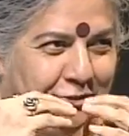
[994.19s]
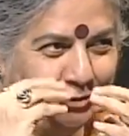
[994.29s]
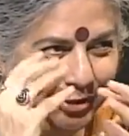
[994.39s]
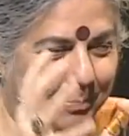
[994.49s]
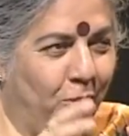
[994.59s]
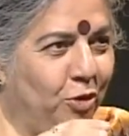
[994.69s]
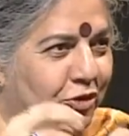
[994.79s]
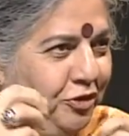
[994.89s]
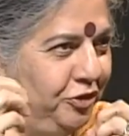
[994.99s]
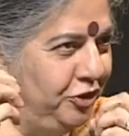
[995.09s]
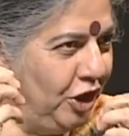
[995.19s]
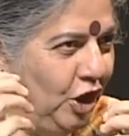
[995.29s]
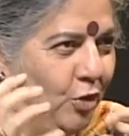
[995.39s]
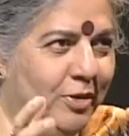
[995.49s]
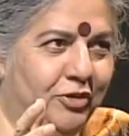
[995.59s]
to support the
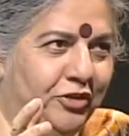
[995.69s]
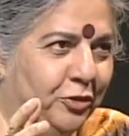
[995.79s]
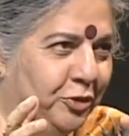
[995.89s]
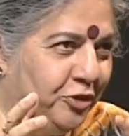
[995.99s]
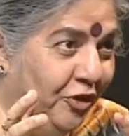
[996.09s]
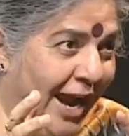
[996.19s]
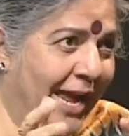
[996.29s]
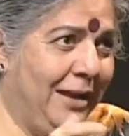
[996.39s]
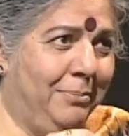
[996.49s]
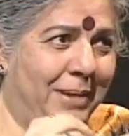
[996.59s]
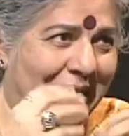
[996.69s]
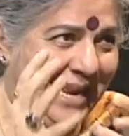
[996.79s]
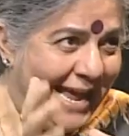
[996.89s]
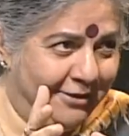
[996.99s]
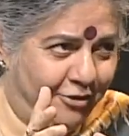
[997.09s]
global resource grab
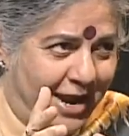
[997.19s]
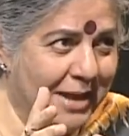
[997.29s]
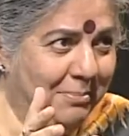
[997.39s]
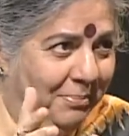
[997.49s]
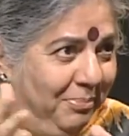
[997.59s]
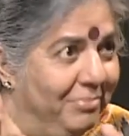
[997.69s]
and land grab.